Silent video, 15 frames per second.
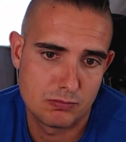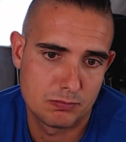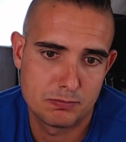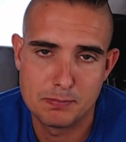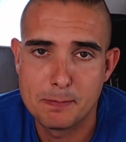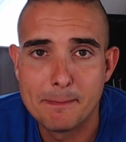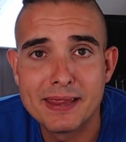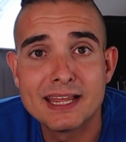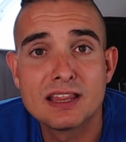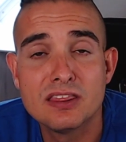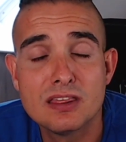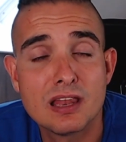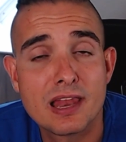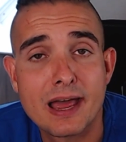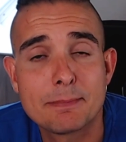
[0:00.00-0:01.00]
make the
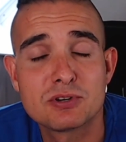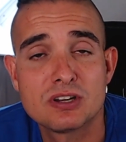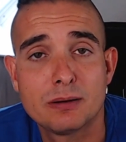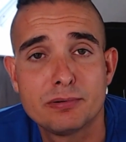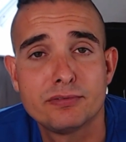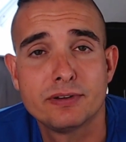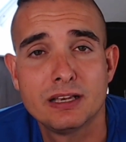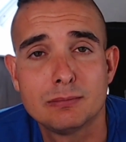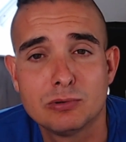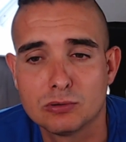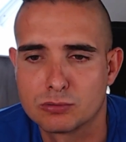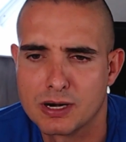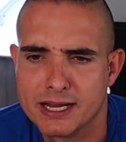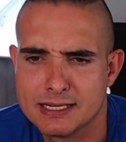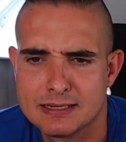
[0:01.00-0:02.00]
laptop available,
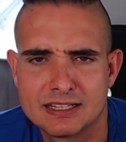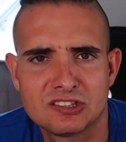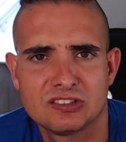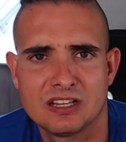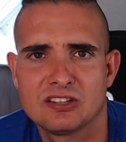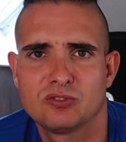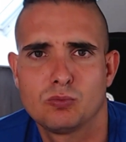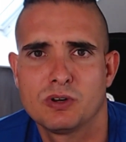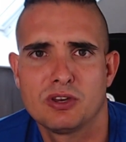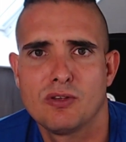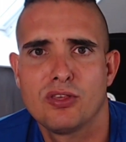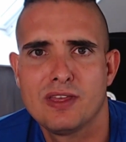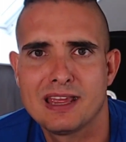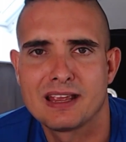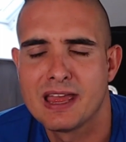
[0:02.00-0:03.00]
right? That's what you
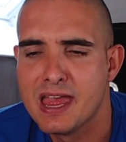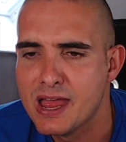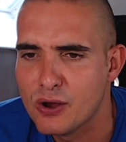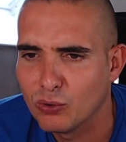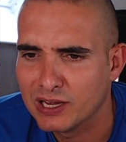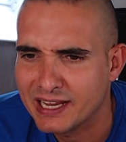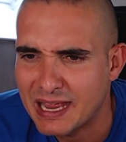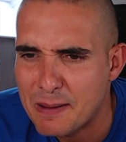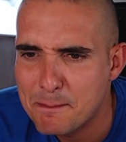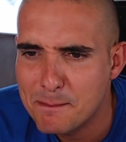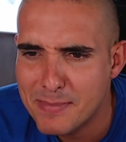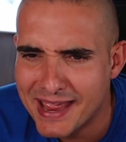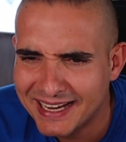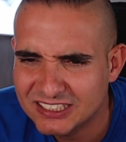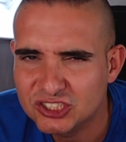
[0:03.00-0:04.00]
think. Well, like
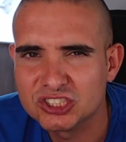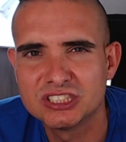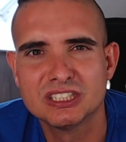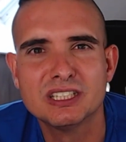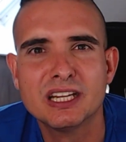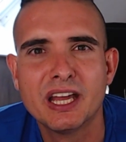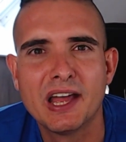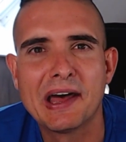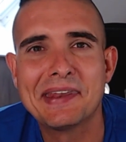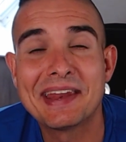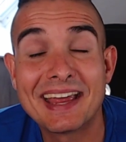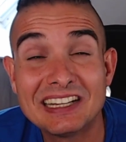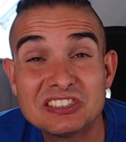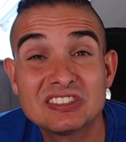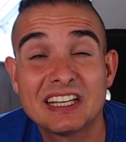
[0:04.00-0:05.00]
imagine an
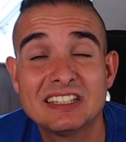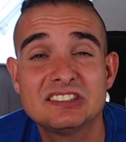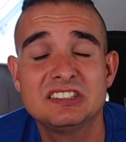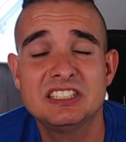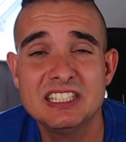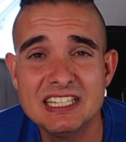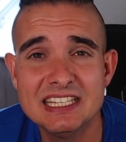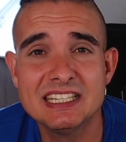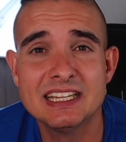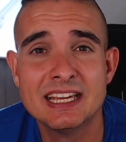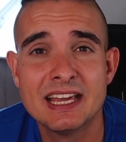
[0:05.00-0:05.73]
SSD